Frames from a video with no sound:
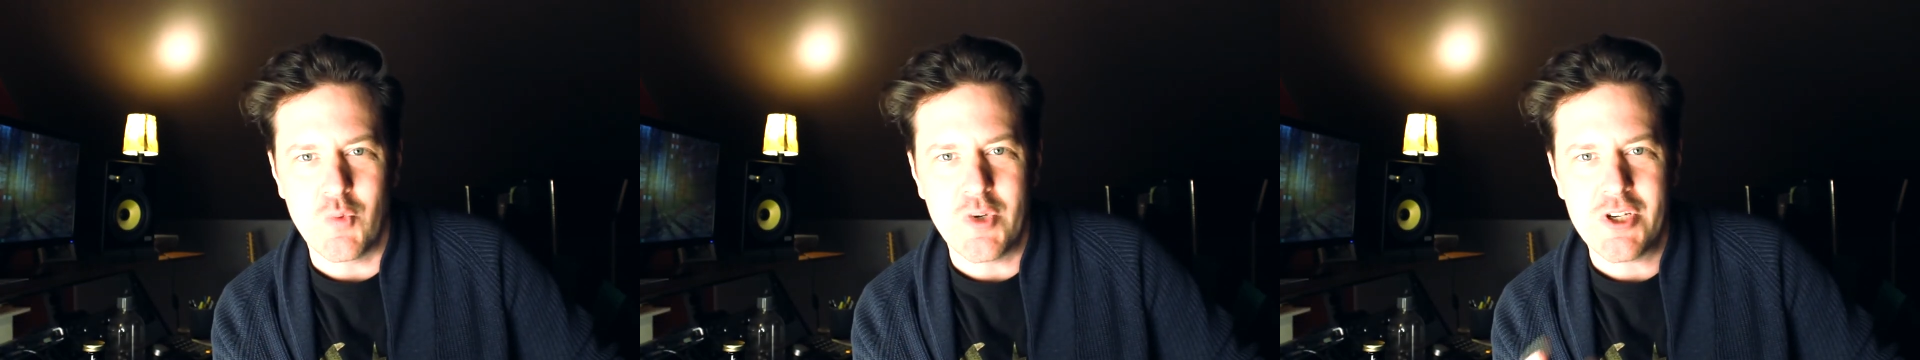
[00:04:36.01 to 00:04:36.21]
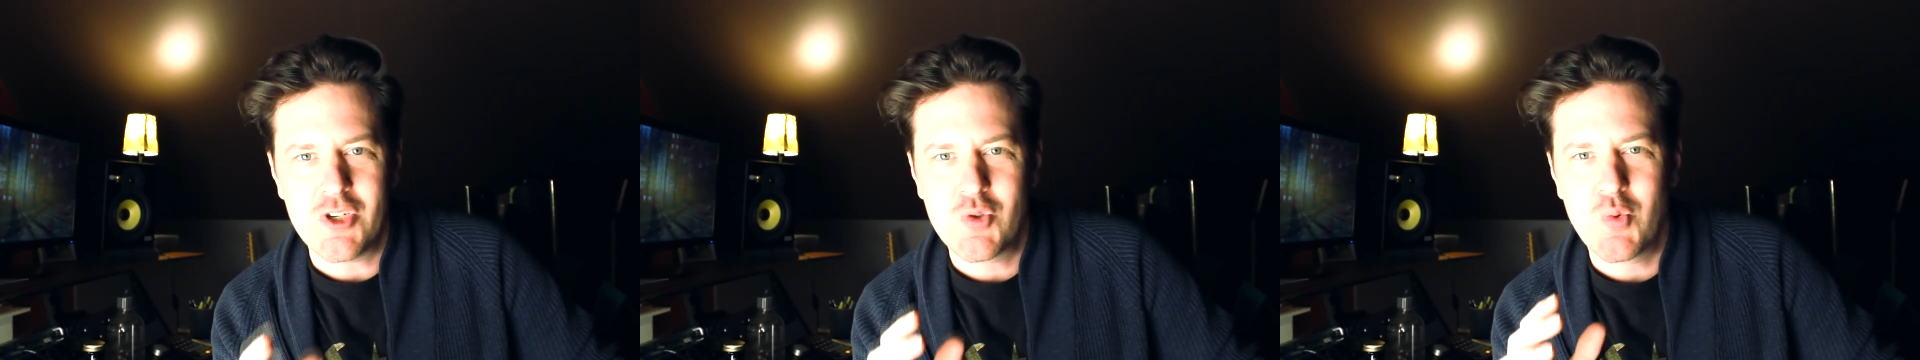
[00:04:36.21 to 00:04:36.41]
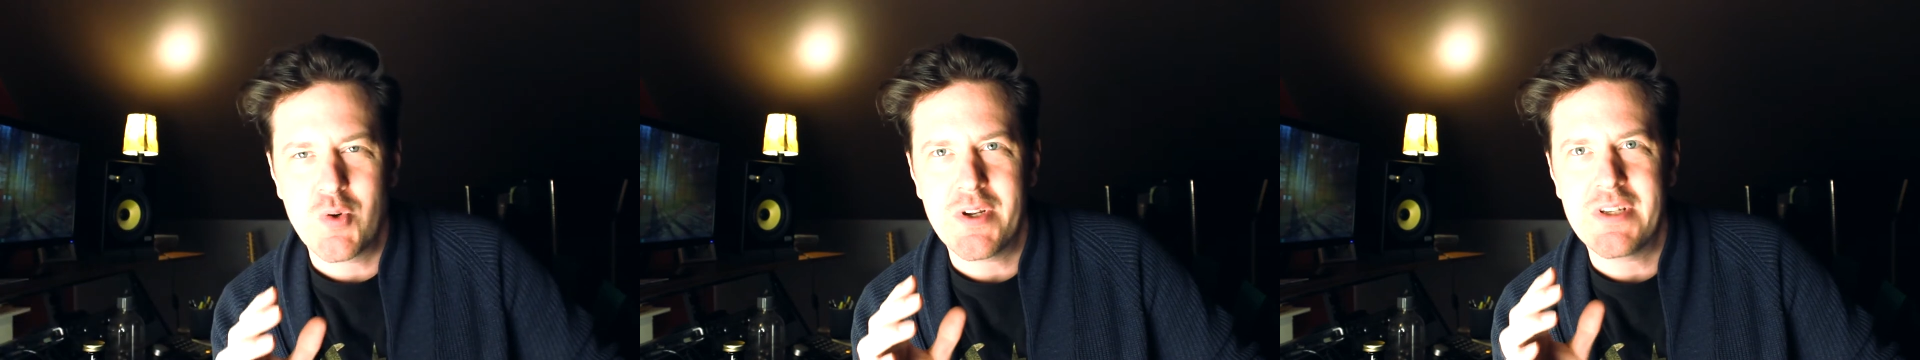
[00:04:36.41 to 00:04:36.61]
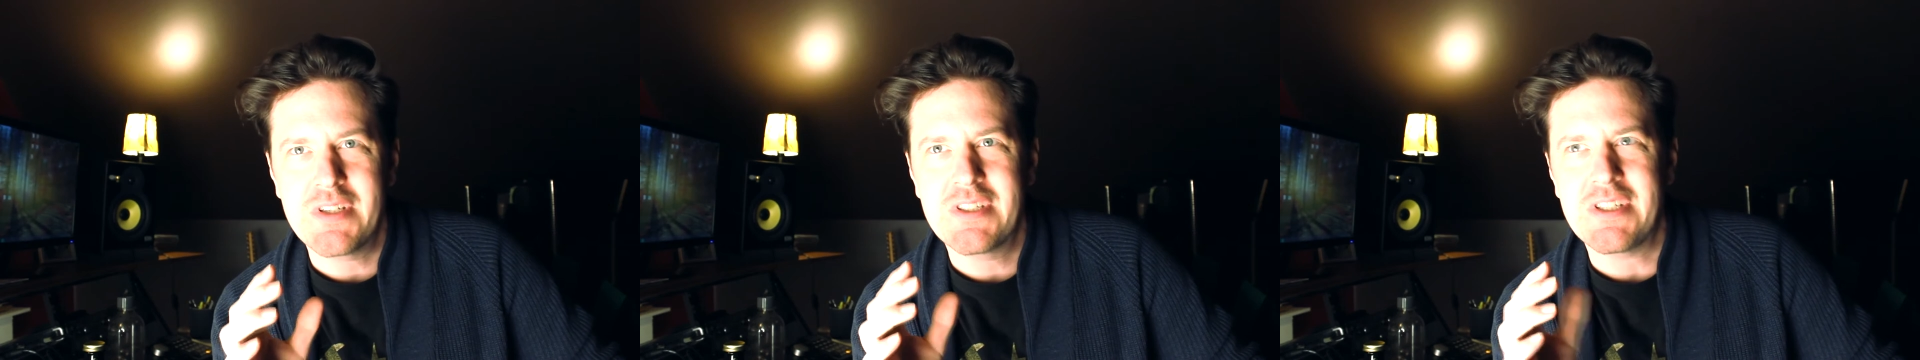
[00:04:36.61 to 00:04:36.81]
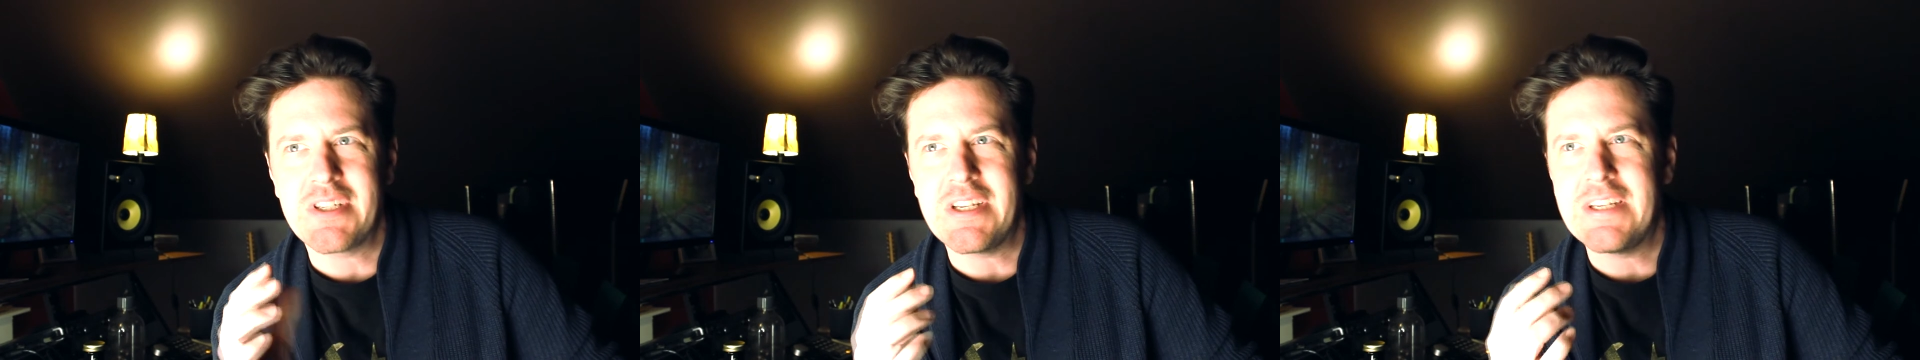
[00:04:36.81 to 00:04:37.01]
which
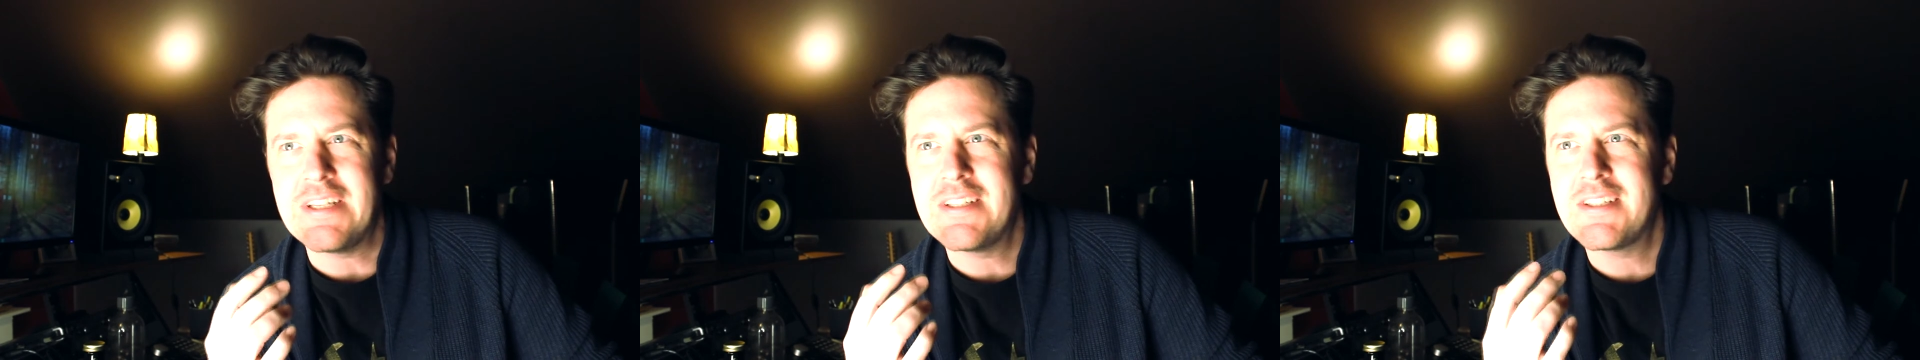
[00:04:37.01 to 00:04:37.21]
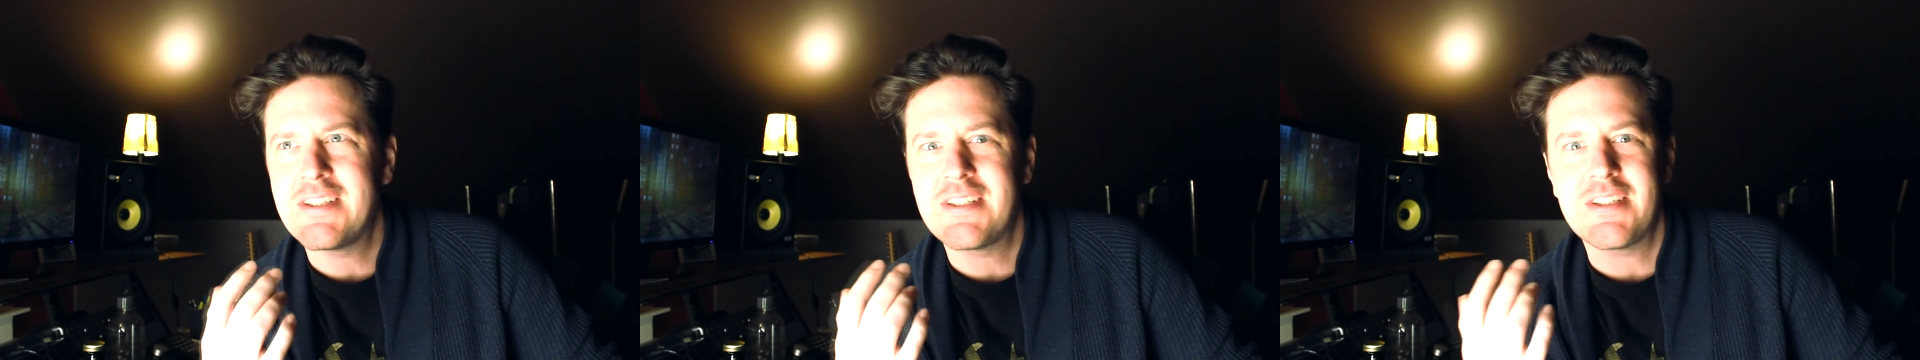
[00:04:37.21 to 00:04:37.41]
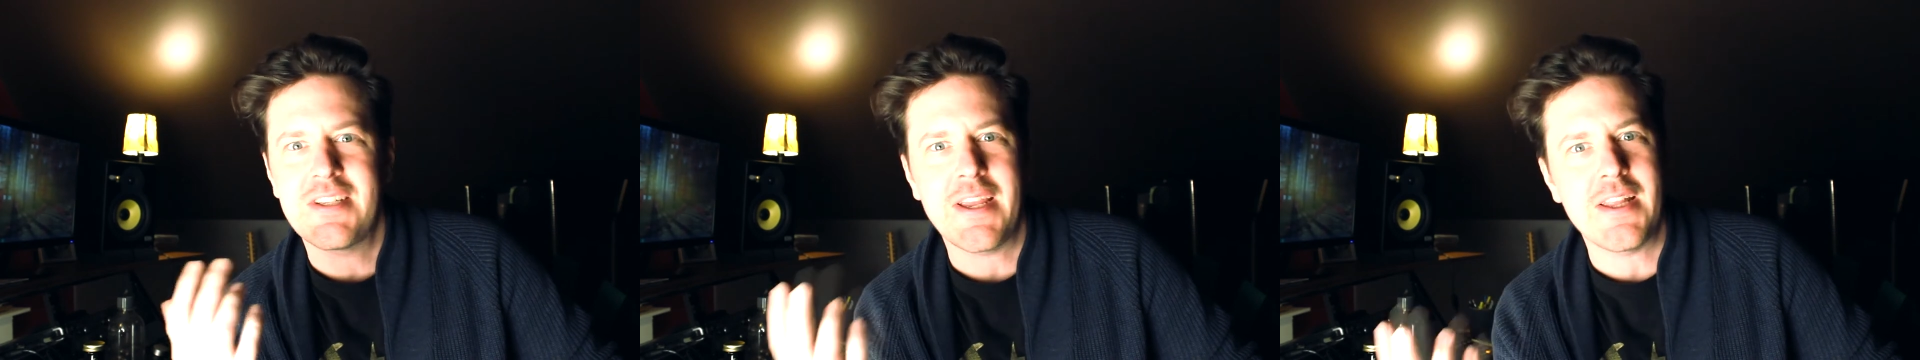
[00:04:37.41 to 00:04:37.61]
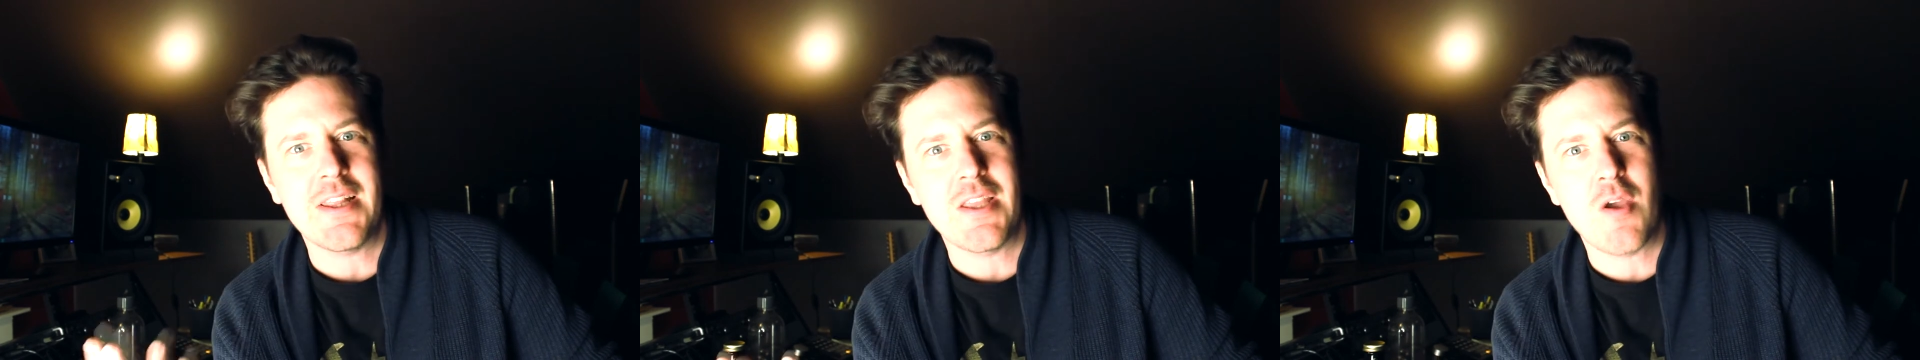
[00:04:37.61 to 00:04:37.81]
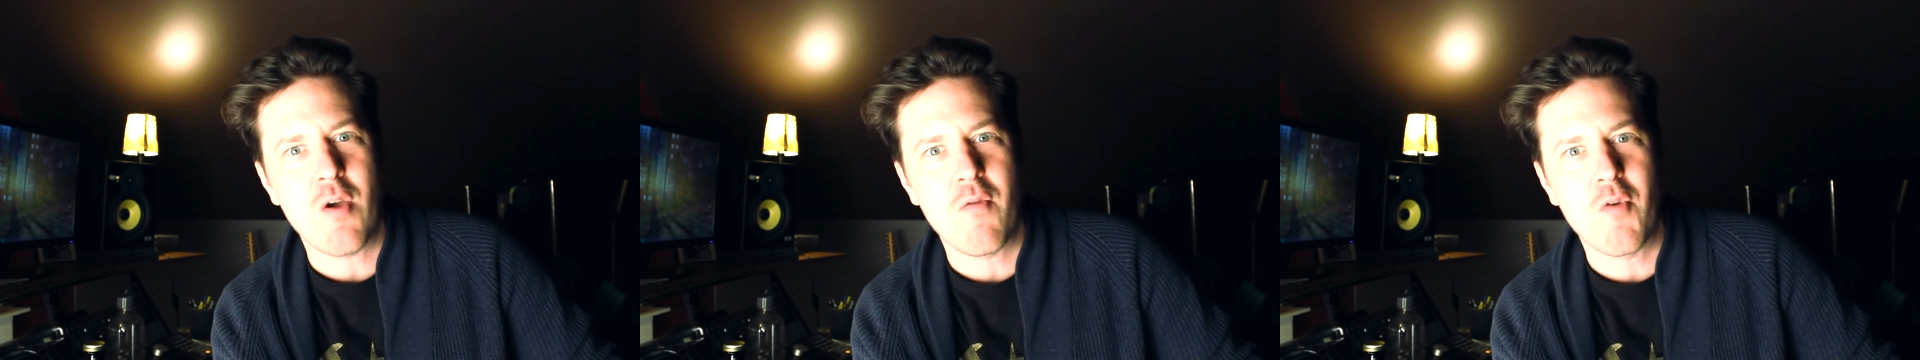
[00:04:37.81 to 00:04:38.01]
was
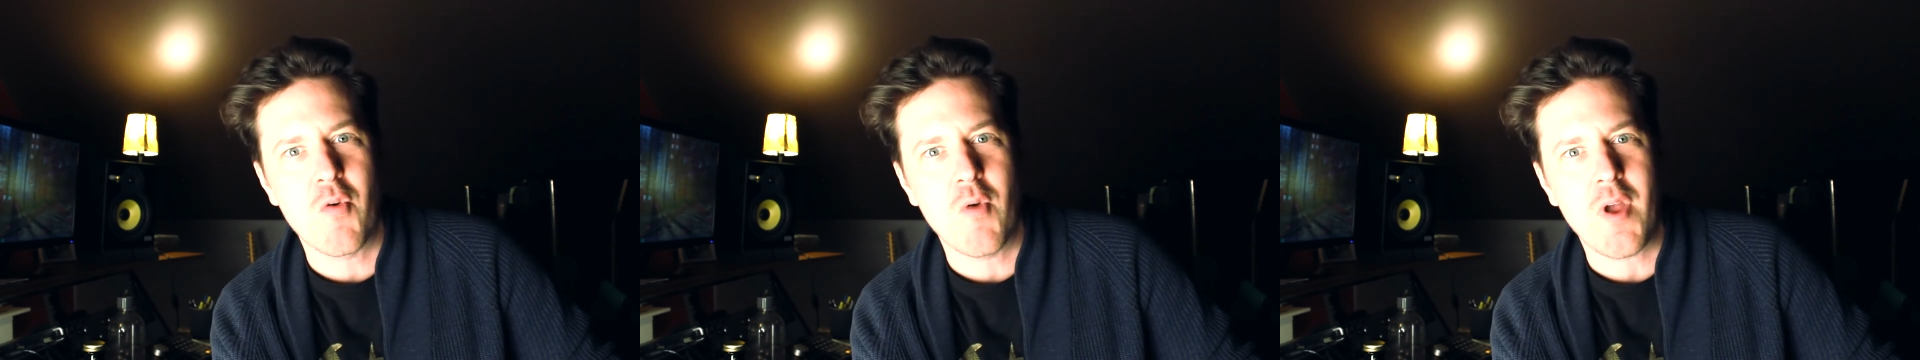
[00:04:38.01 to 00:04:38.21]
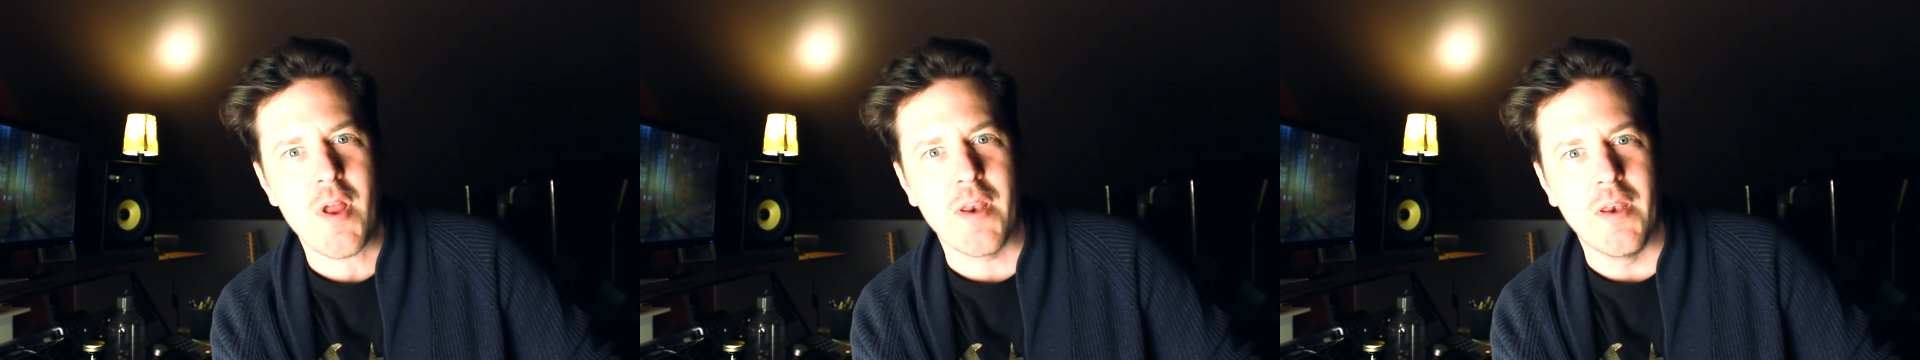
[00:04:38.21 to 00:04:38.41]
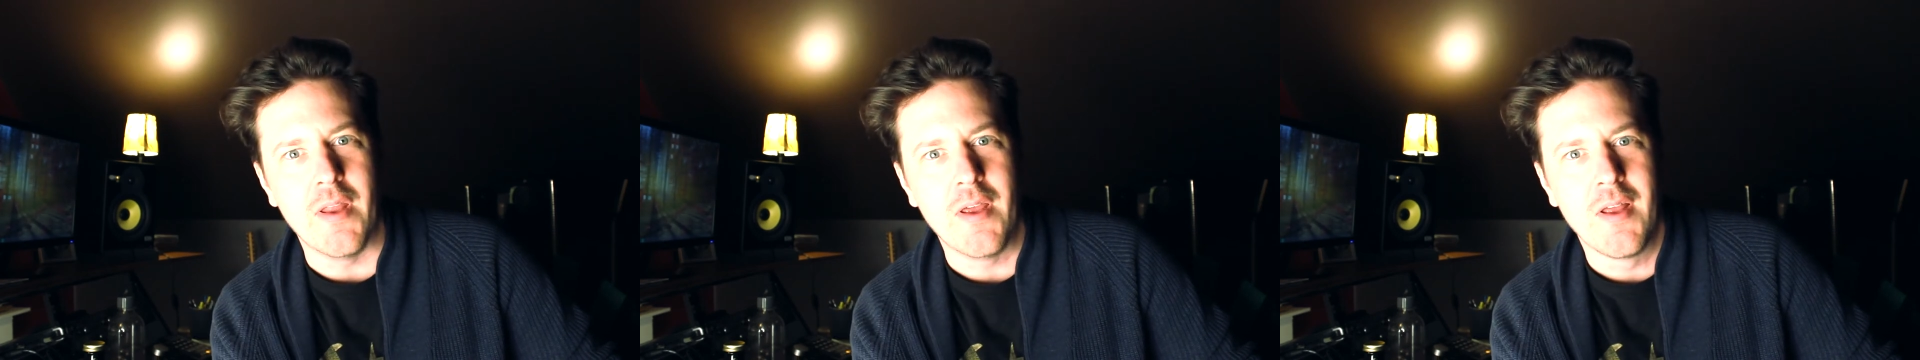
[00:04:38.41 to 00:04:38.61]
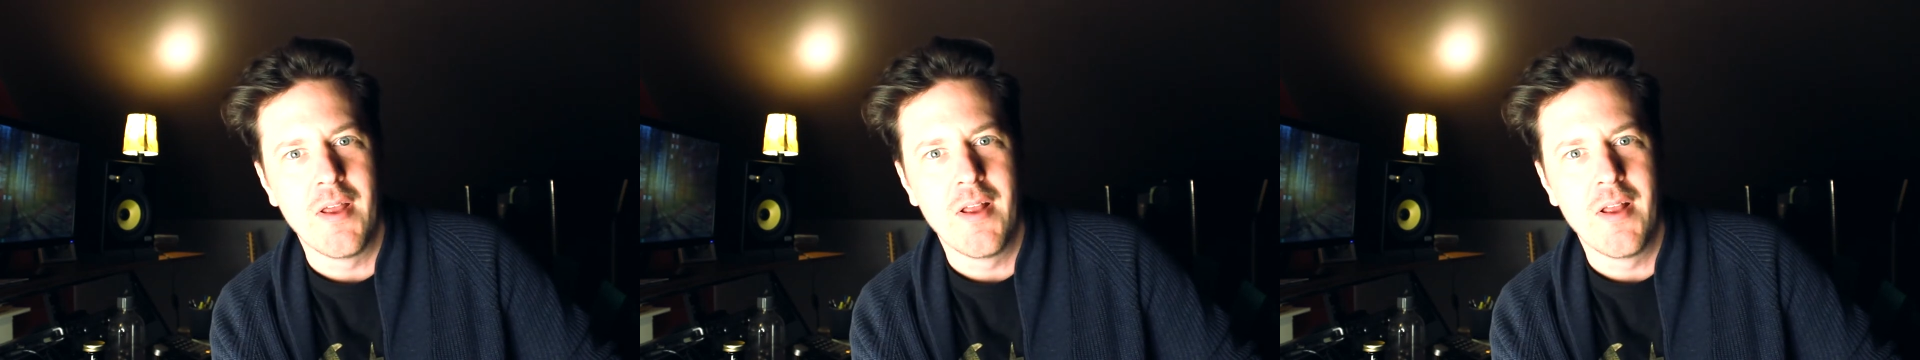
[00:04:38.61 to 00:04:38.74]
insanely overrun.